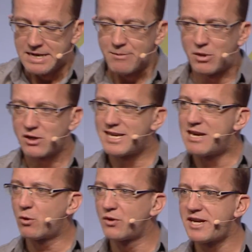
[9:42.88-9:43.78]
But
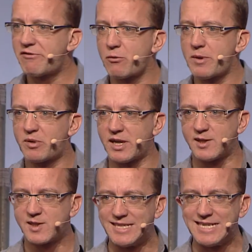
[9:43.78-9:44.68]
it will never
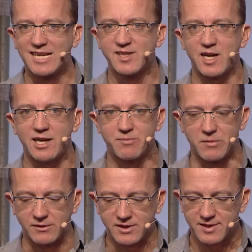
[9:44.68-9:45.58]
replace the
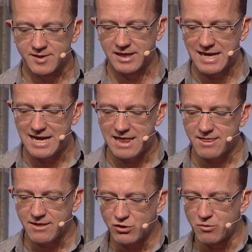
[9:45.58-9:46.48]
excitement
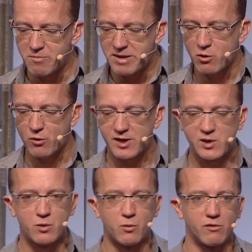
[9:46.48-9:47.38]
and the
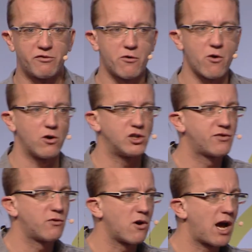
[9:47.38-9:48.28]
memories you will forge
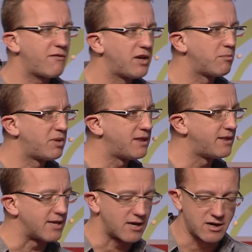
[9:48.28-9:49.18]
for having been
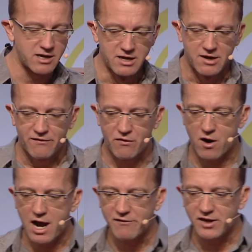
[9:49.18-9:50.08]
there,
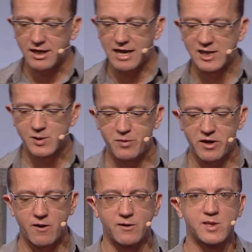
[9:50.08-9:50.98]
for having
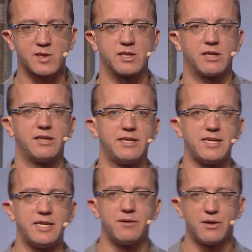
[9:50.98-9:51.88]
experienced
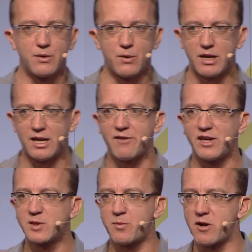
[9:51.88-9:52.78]
the live
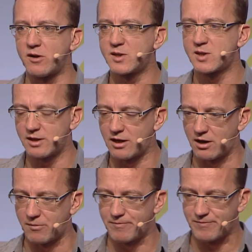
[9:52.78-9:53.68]
experience
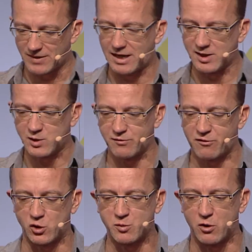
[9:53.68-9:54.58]
as a
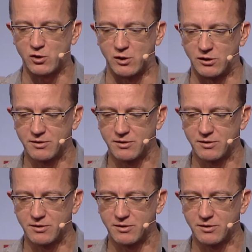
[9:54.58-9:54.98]
first person.